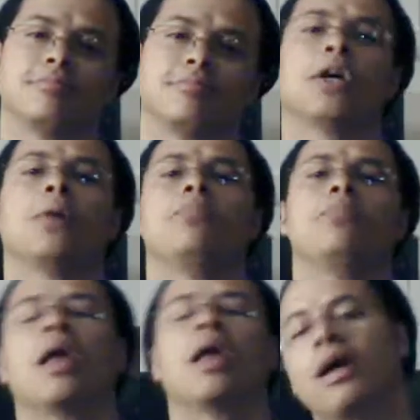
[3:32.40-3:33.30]
So,
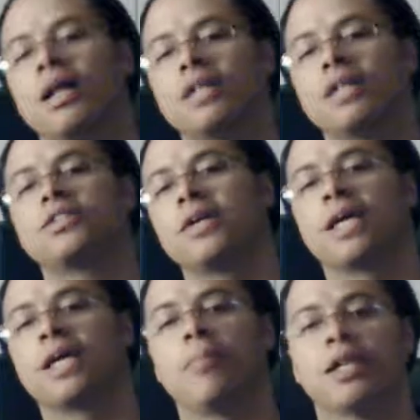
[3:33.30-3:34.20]
let's start
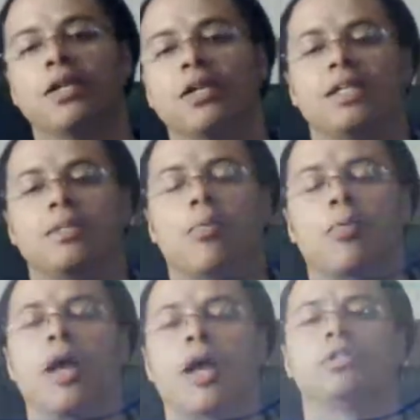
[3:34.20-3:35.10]
again by looking at the prime